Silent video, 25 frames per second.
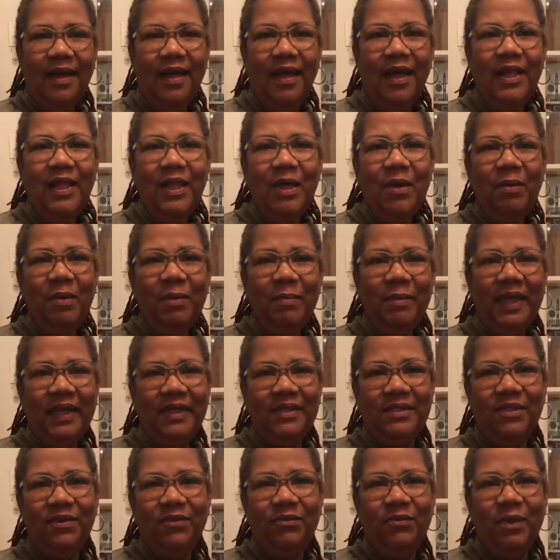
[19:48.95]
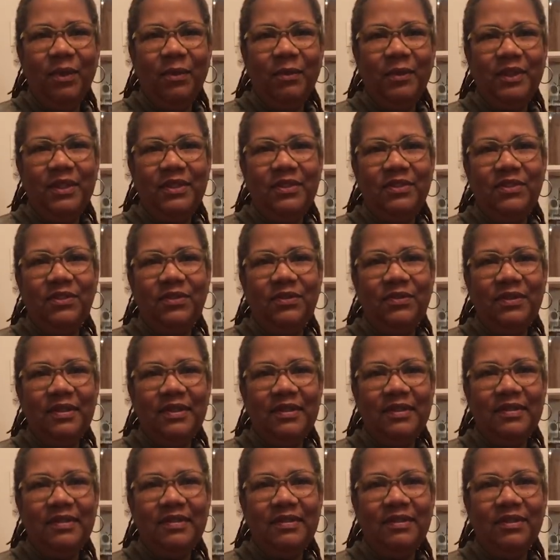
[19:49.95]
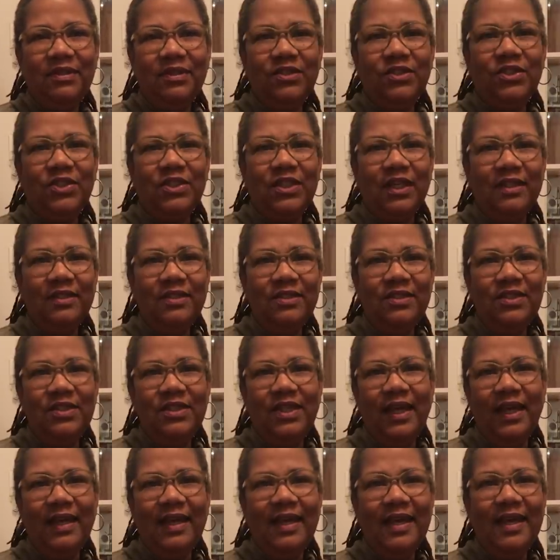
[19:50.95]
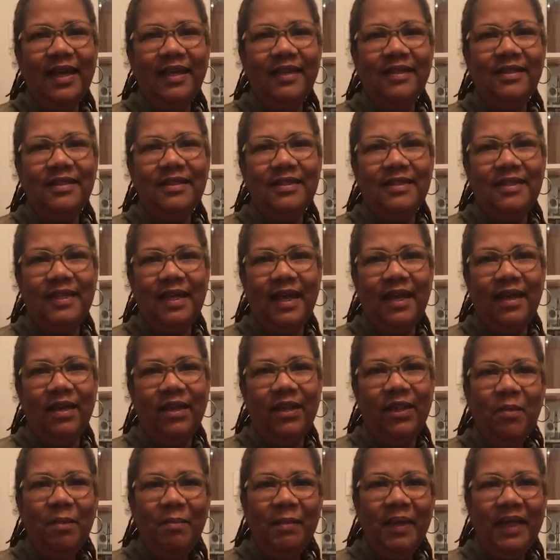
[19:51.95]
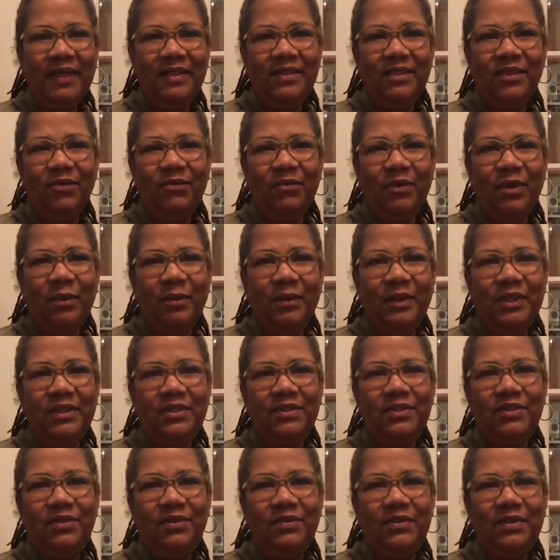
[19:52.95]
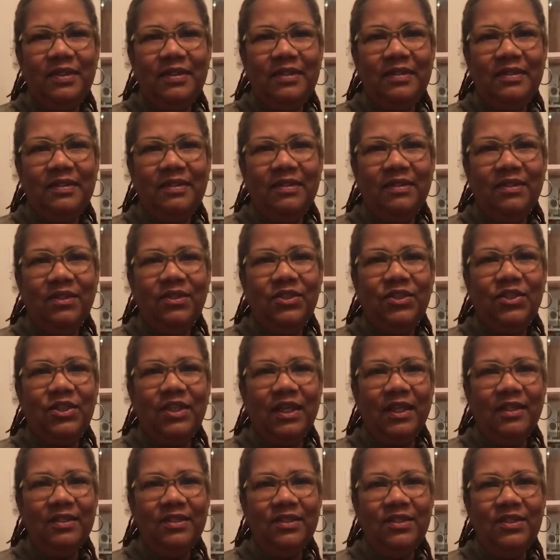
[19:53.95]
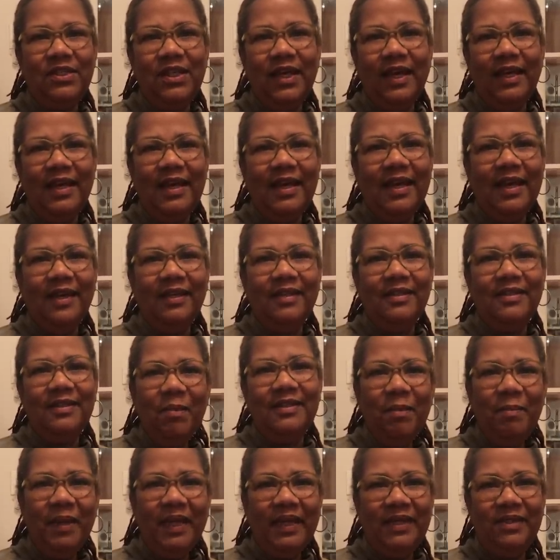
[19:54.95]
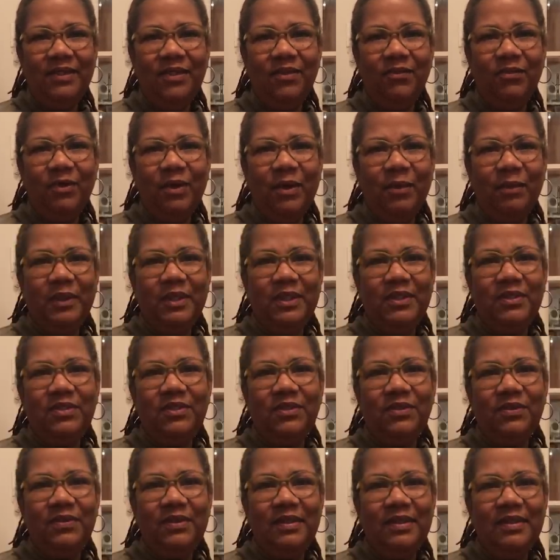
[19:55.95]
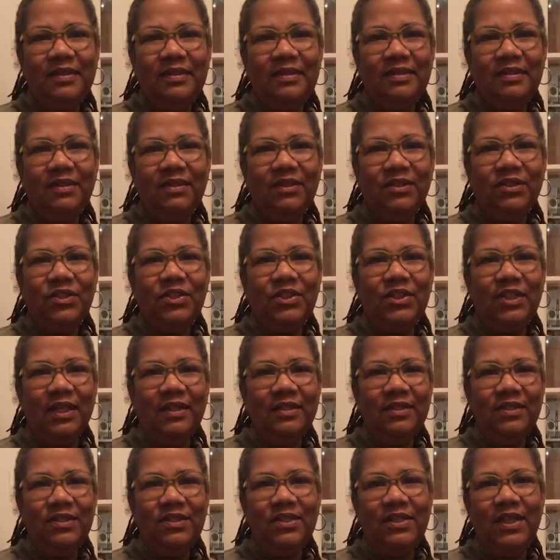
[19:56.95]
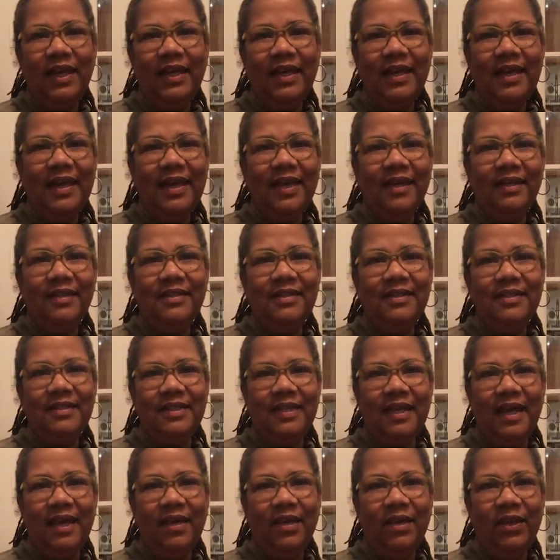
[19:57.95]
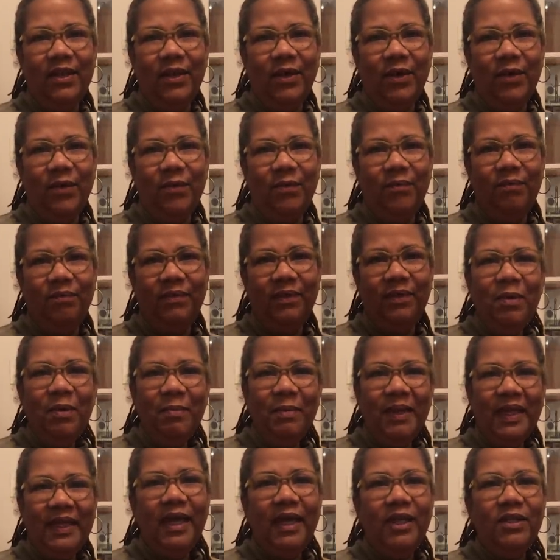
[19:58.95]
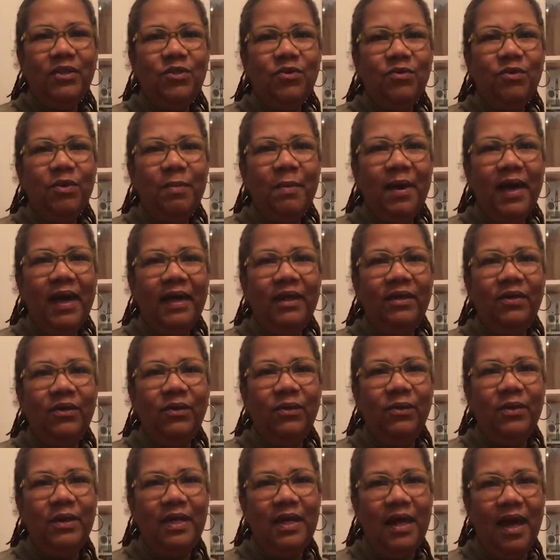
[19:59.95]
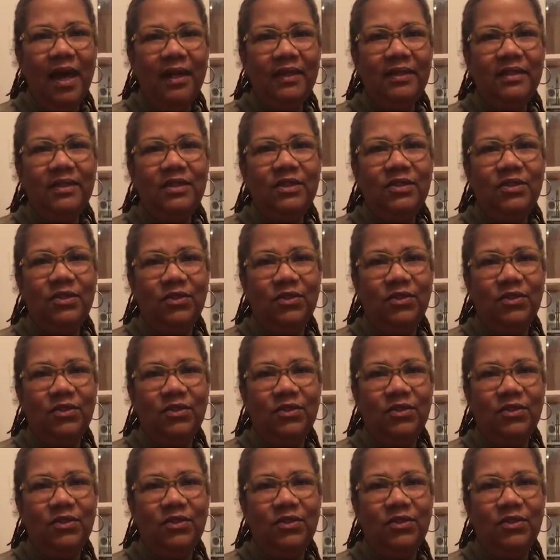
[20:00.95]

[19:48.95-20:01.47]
Hello, amazing Rowan students. Just checking in to say hello and to remind you not to stress. We're going to make it through these challenging times. Reach out to us faculty whenever you need